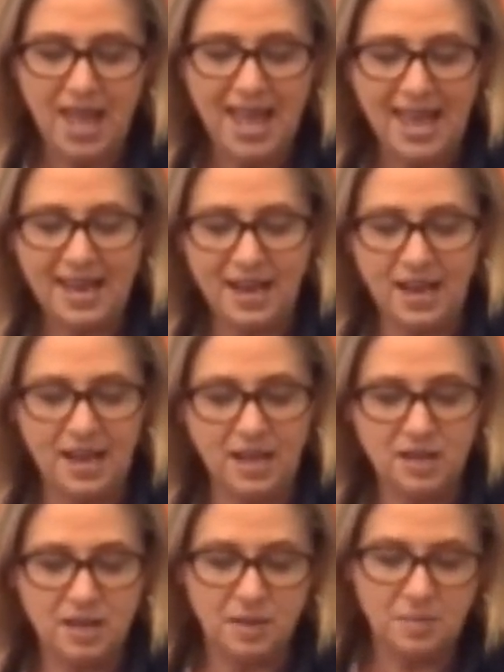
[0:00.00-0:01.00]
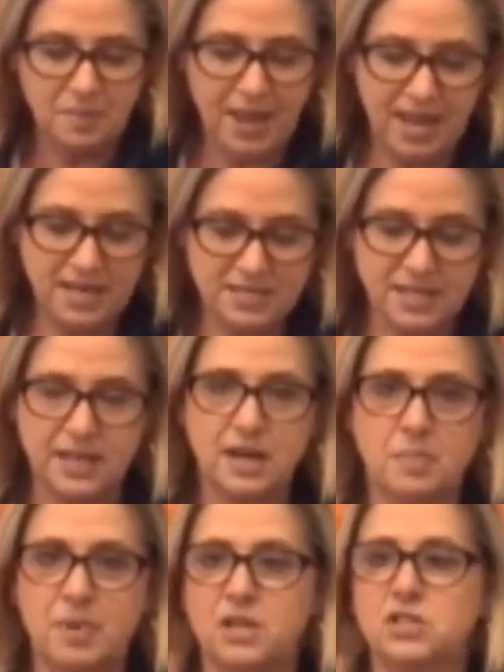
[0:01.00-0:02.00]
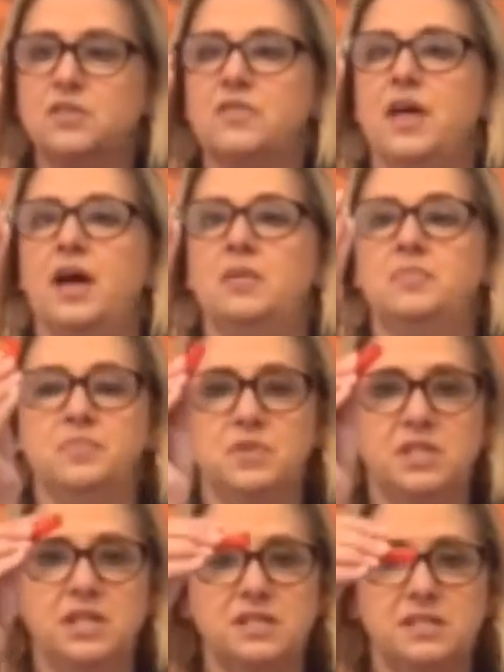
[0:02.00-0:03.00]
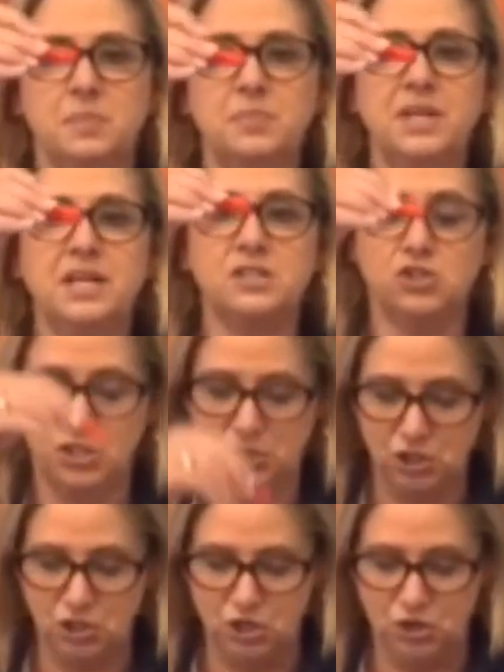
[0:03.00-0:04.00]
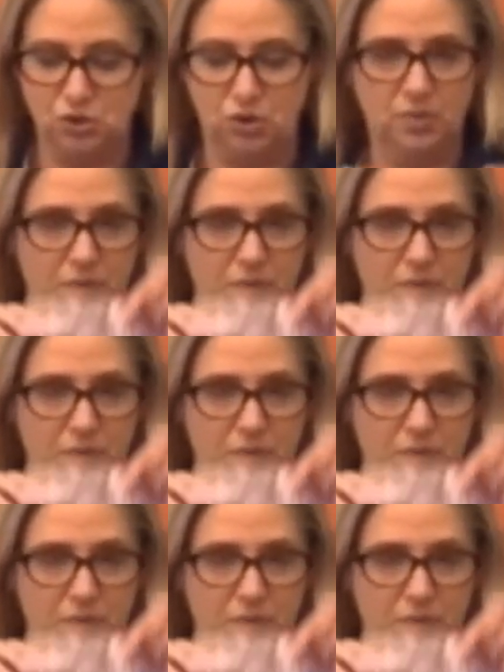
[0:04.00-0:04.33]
and I painted a bunch of them. See, it simply is just a noodle.